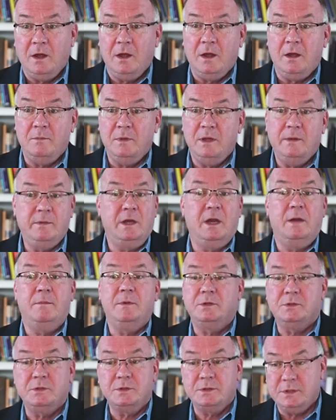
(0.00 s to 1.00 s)
Uh, maybe I'm
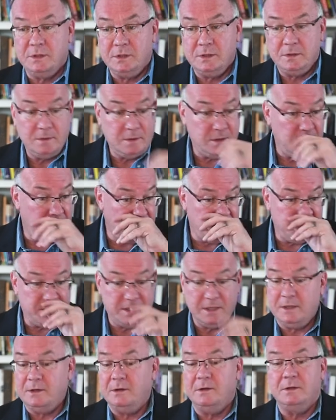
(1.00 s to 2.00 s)
interested in a
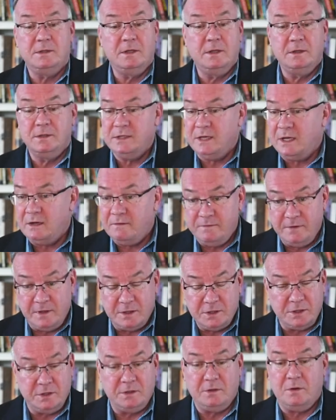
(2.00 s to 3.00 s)
particular set of
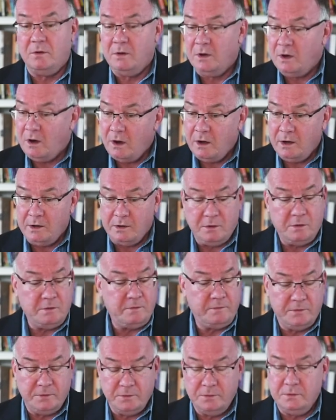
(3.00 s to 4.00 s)
fiction, or art, or
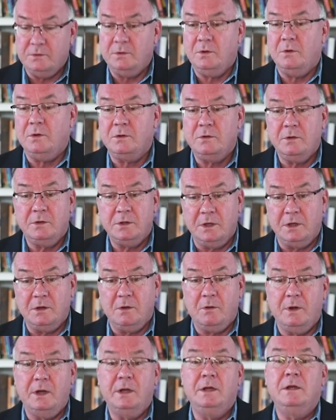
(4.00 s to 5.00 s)
food, or cooking,
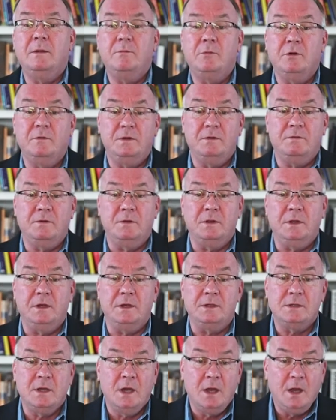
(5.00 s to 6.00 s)
or any number of different
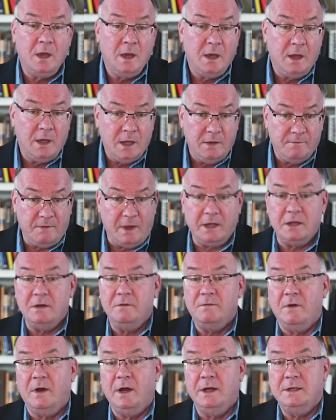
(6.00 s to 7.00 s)
things. If I can
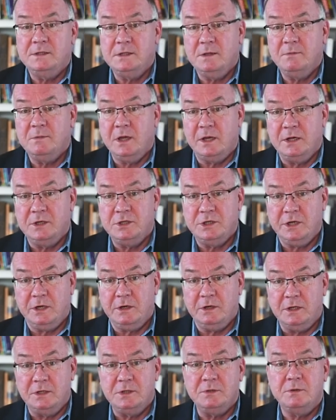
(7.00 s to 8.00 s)
find some kind of
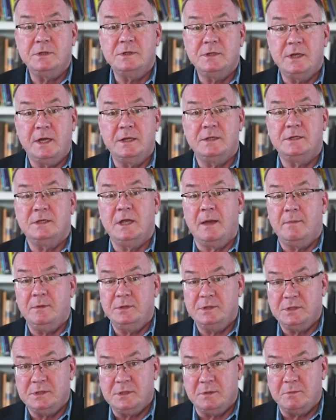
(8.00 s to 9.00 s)
shared interest, that
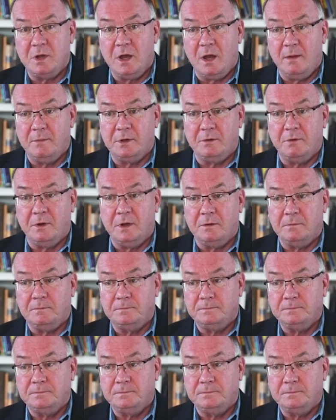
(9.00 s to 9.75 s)
establishes some common ground.